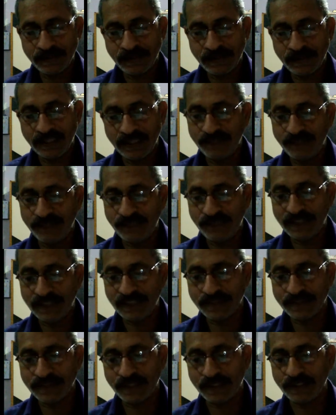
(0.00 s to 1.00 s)
influence
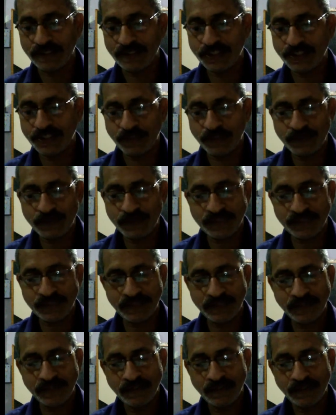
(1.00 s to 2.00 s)
the distribution
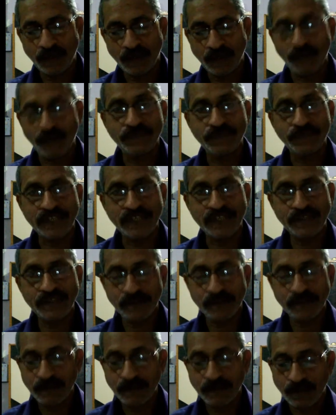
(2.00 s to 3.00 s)
of heat
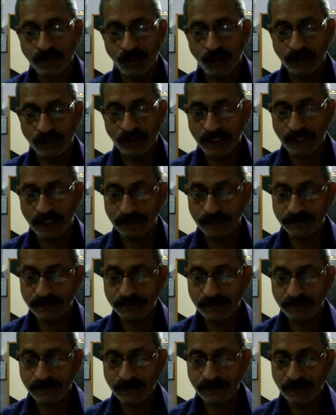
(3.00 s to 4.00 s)
on Earth,
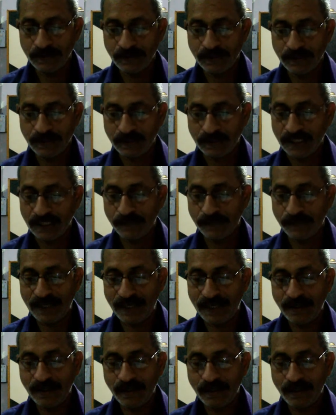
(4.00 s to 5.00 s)
thereby
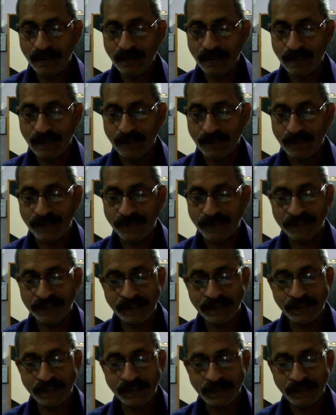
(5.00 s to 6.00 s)

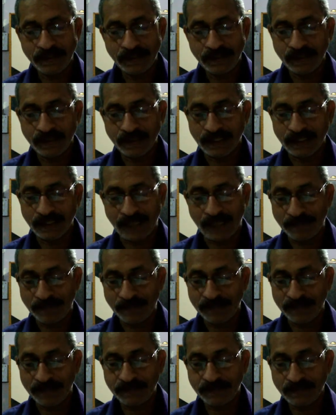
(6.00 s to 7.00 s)
affecting the climate.
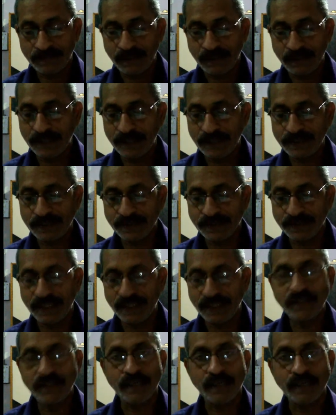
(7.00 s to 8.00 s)
Let us read
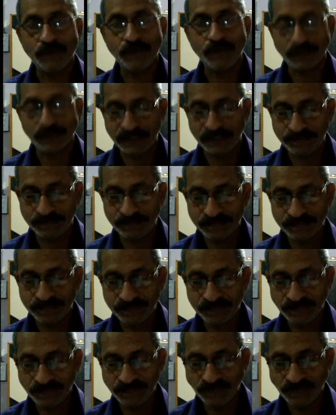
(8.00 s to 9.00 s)
about them.
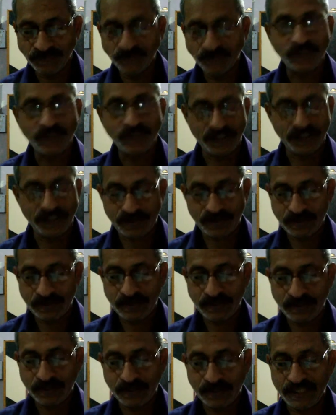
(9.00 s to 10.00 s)
First,
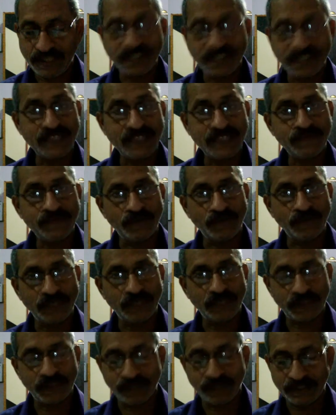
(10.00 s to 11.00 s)
distance from the
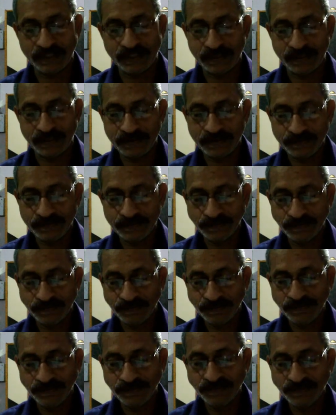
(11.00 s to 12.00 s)
equator.
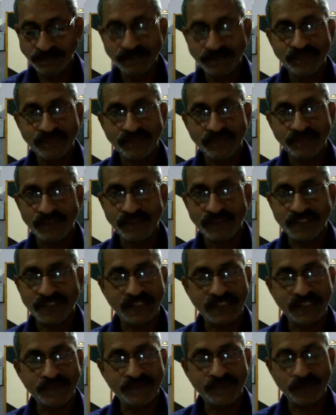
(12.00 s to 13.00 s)

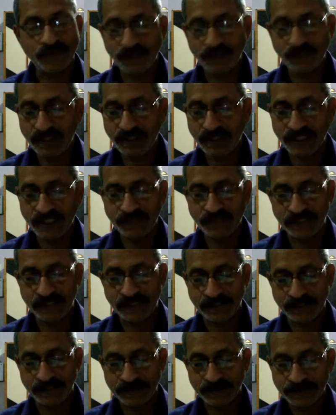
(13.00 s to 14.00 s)
Distance from the
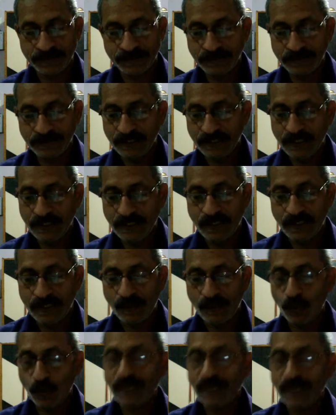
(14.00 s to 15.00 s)
equator.
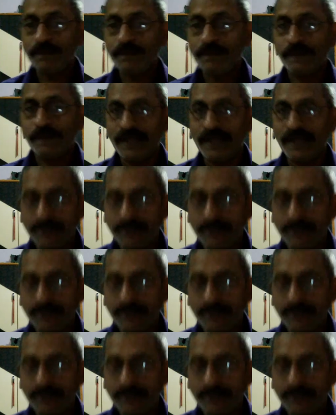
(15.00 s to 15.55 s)
Look at page,